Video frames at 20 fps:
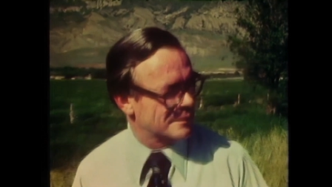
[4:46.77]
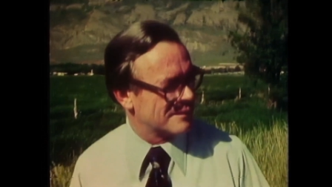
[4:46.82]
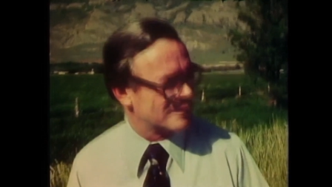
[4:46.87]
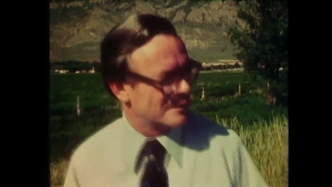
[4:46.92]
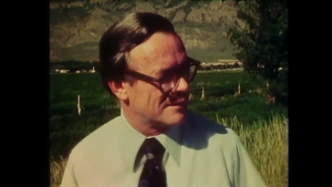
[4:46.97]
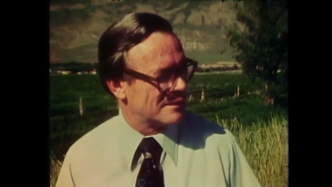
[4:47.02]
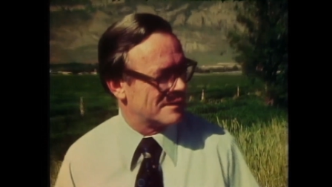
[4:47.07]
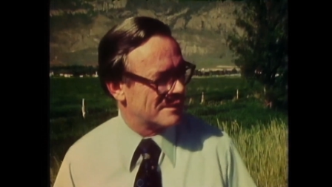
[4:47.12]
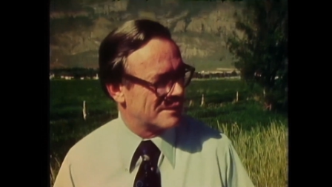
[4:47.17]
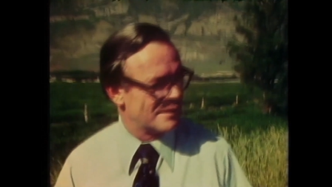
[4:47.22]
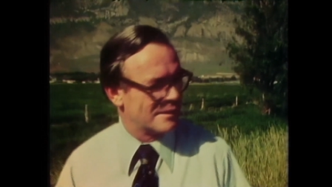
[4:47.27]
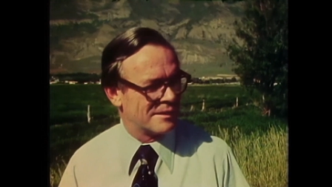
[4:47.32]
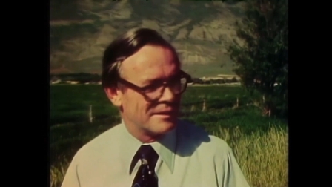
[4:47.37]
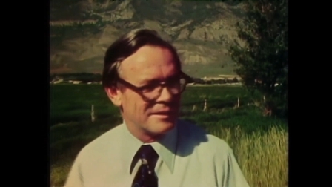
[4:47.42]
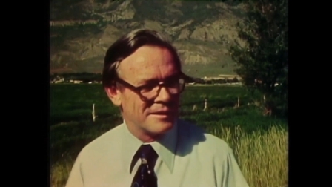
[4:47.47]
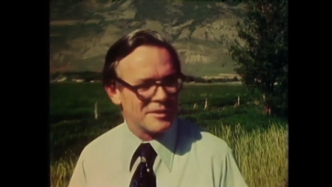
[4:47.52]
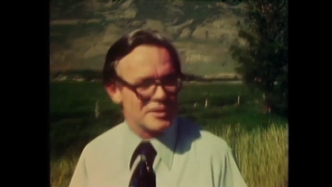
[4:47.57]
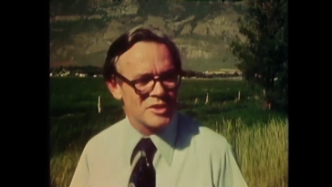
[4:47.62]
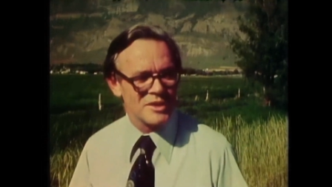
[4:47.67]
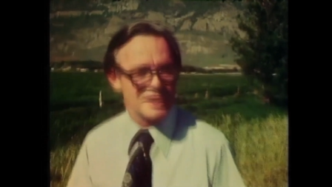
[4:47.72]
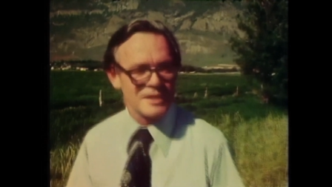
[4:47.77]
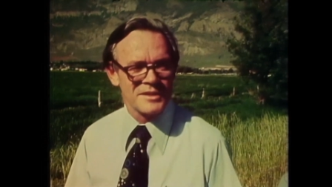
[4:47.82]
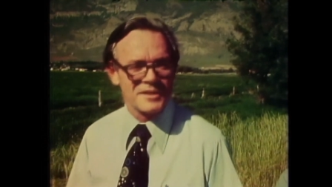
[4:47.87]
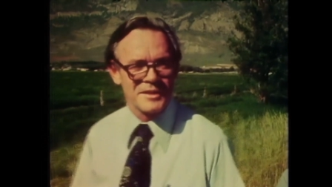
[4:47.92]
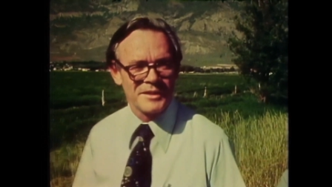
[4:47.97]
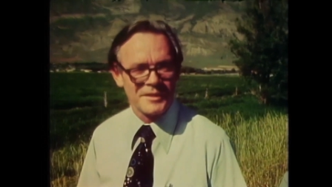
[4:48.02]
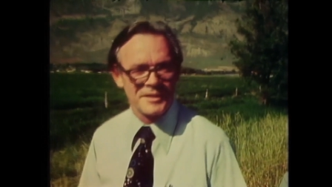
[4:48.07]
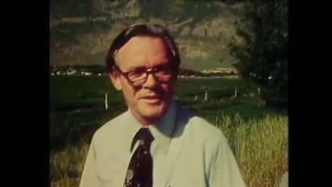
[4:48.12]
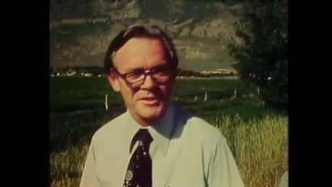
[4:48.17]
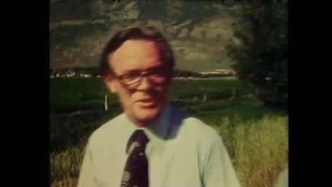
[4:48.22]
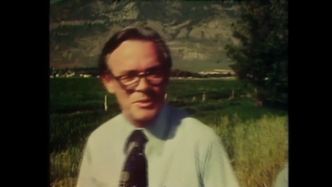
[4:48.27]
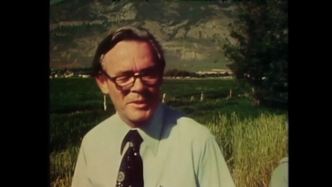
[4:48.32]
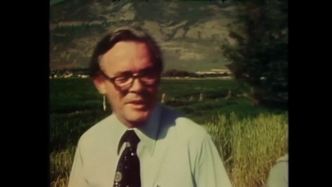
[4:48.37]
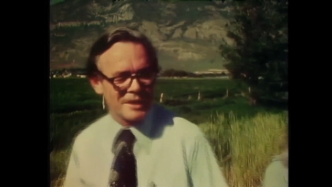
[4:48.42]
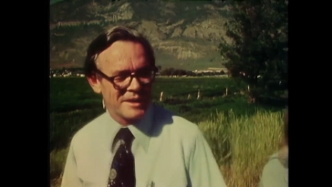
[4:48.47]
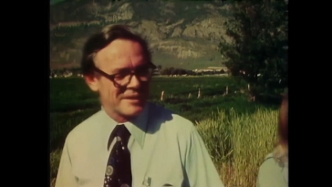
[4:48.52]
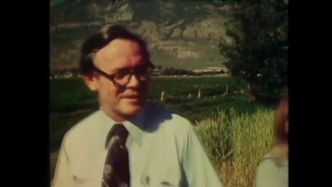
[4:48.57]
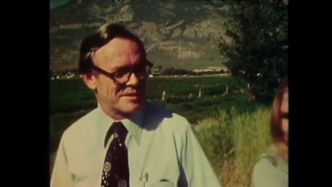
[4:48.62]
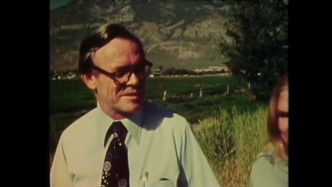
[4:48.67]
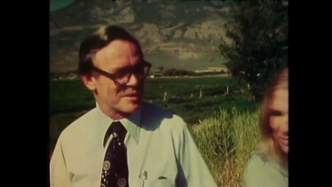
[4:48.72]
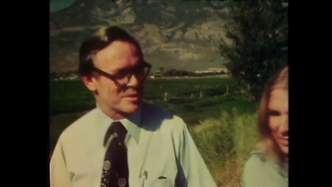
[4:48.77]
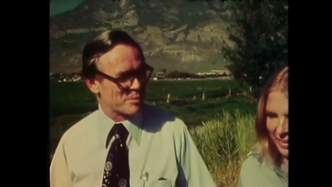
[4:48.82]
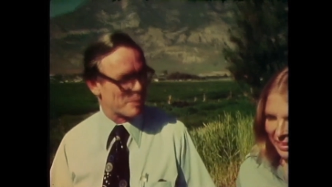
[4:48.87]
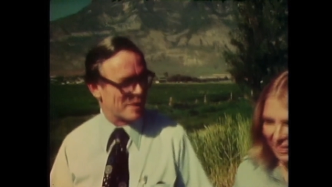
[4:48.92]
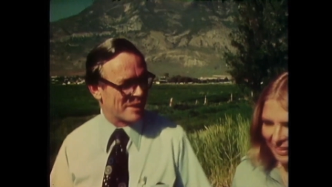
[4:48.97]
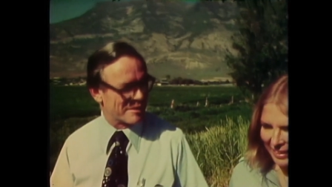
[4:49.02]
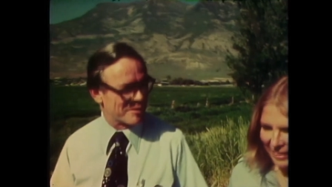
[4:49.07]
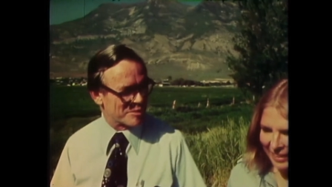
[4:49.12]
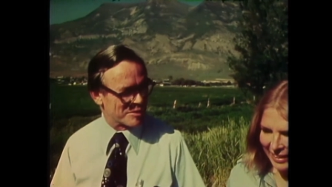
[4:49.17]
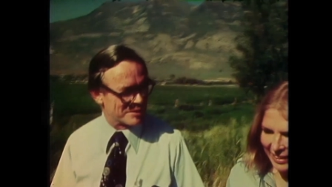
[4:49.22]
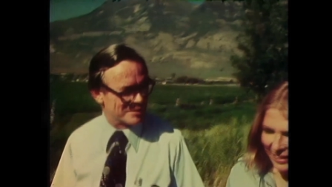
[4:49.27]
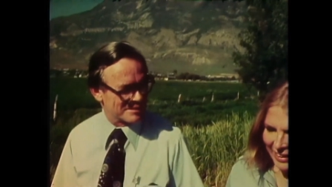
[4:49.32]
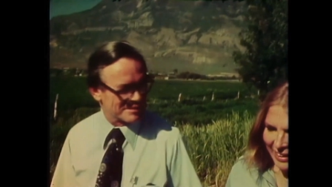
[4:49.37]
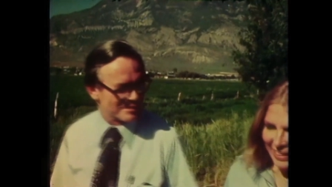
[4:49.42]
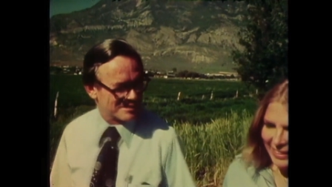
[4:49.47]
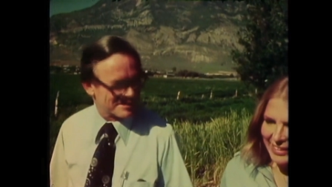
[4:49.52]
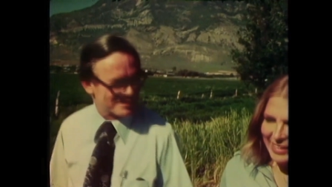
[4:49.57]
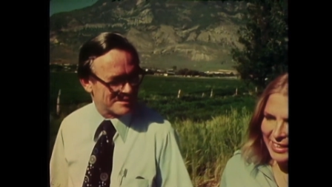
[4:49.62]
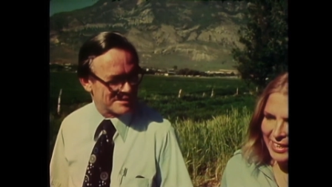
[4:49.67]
and I and two other members of APRO